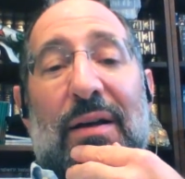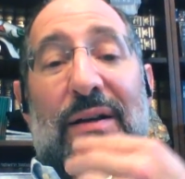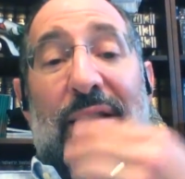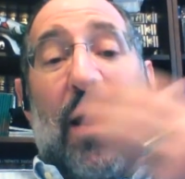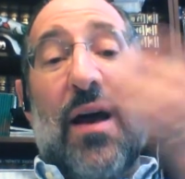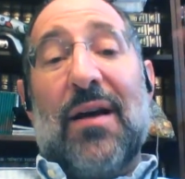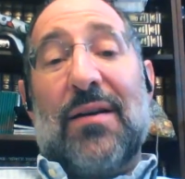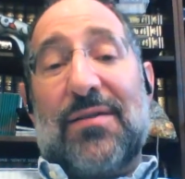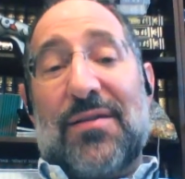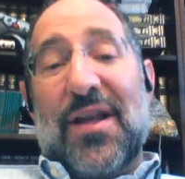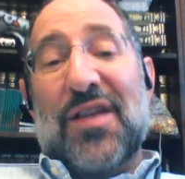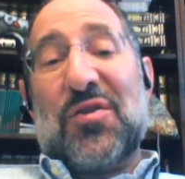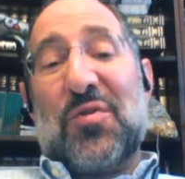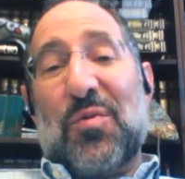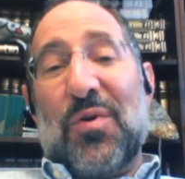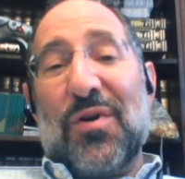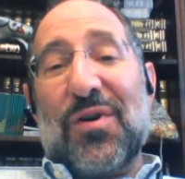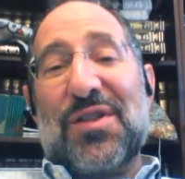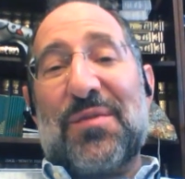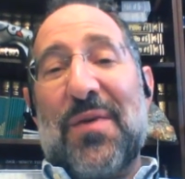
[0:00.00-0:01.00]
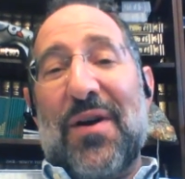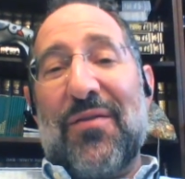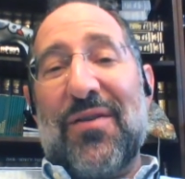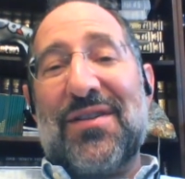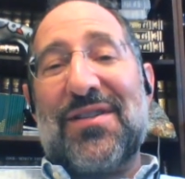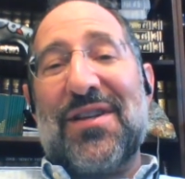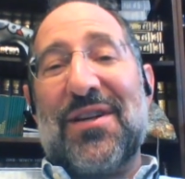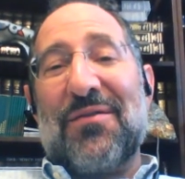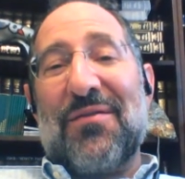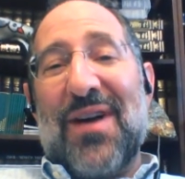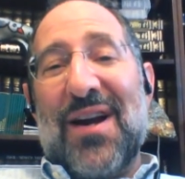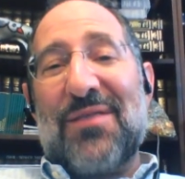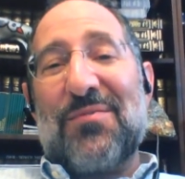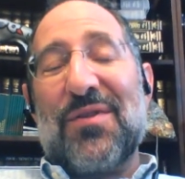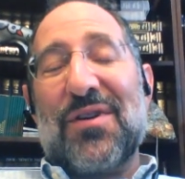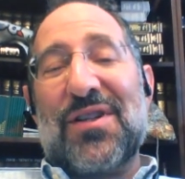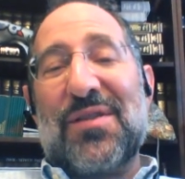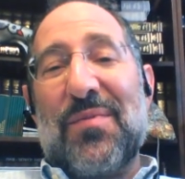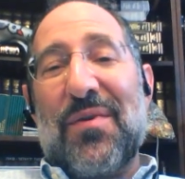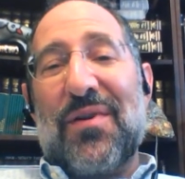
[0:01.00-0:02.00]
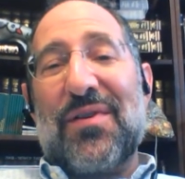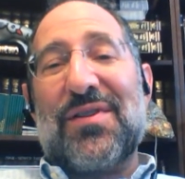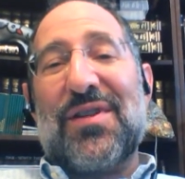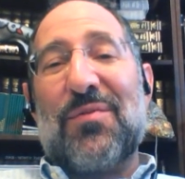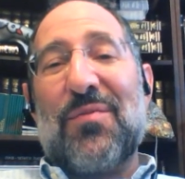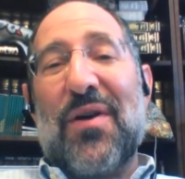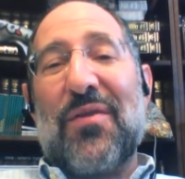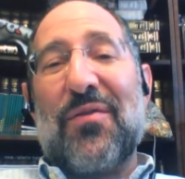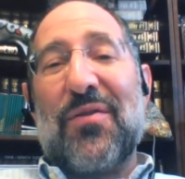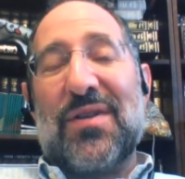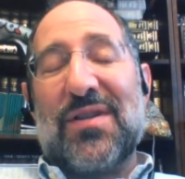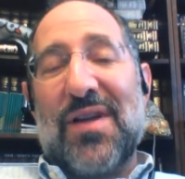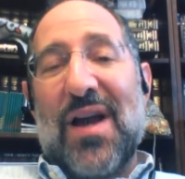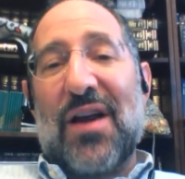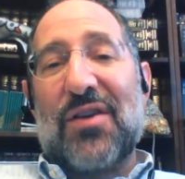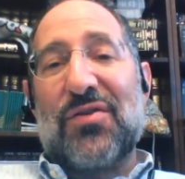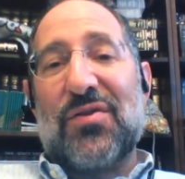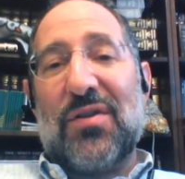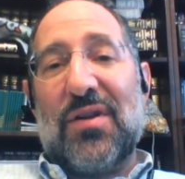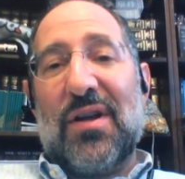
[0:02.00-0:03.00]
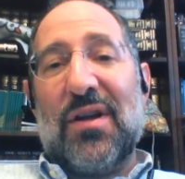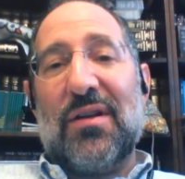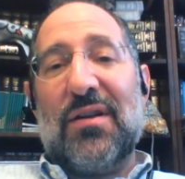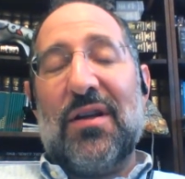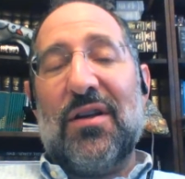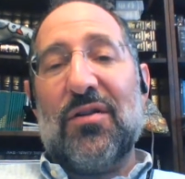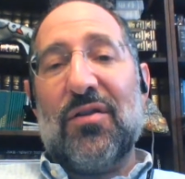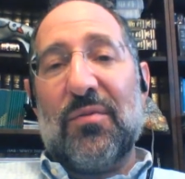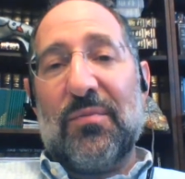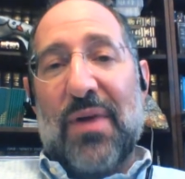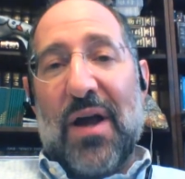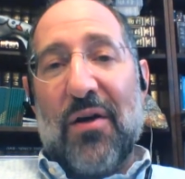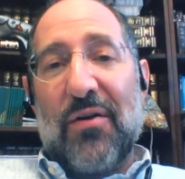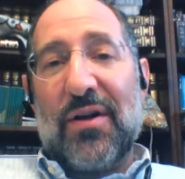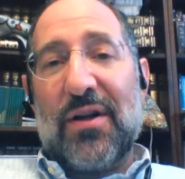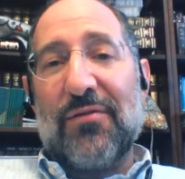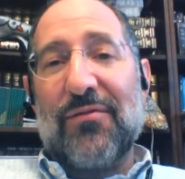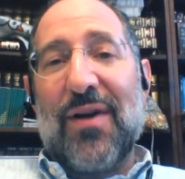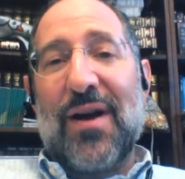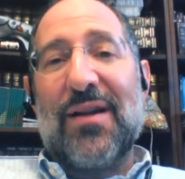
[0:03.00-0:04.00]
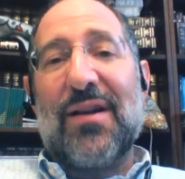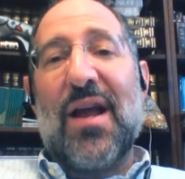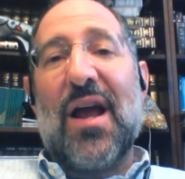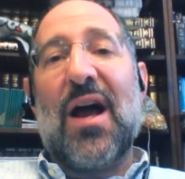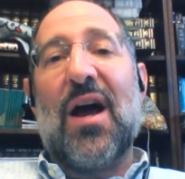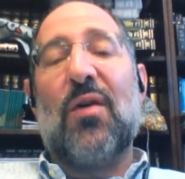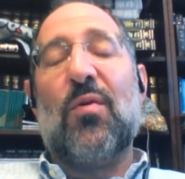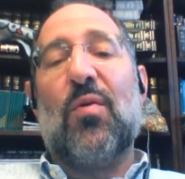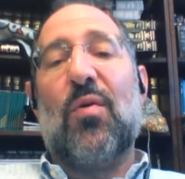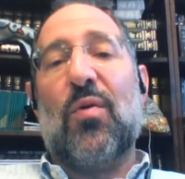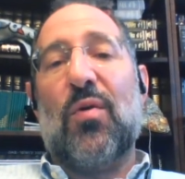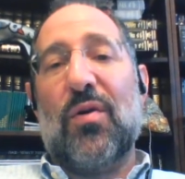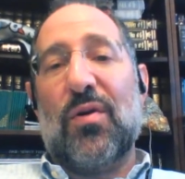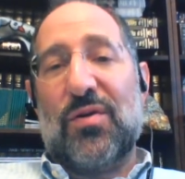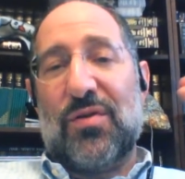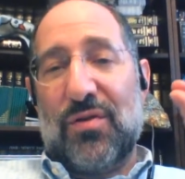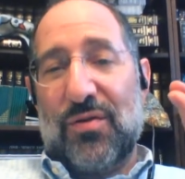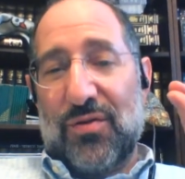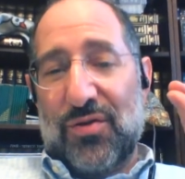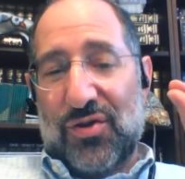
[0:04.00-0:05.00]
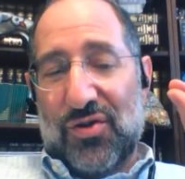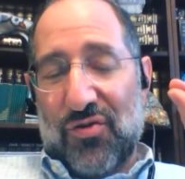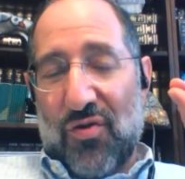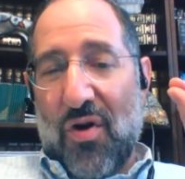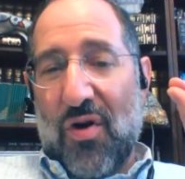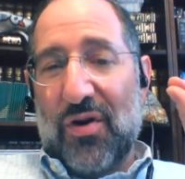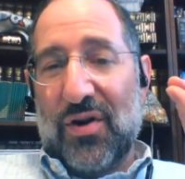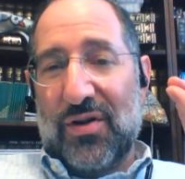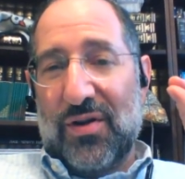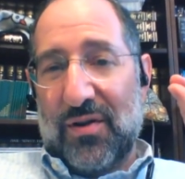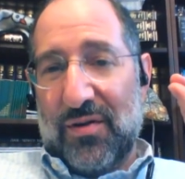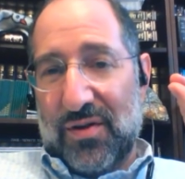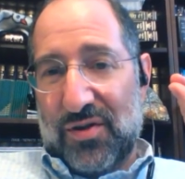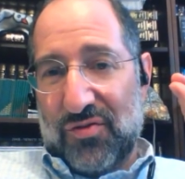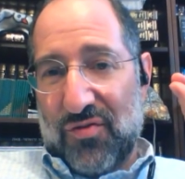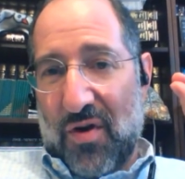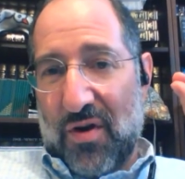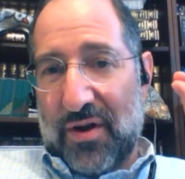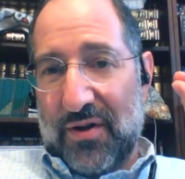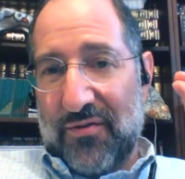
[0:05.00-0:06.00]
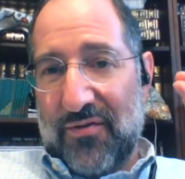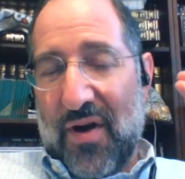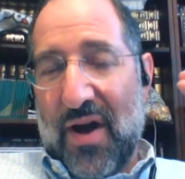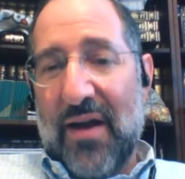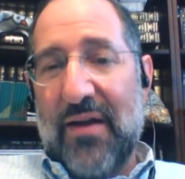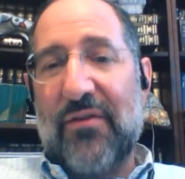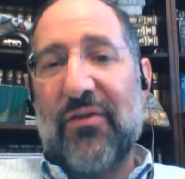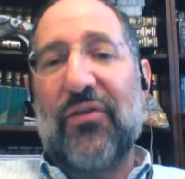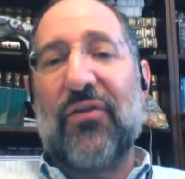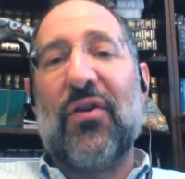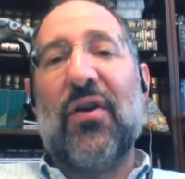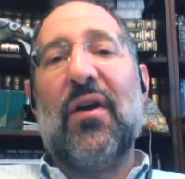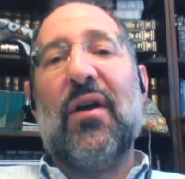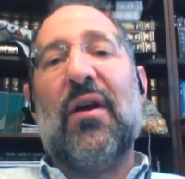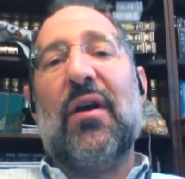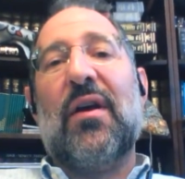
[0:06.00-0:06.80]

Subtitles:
Yeah, so that's what we're experiencing, right? We're experiencing whether it's actually a legal imperative right now or a strong advice.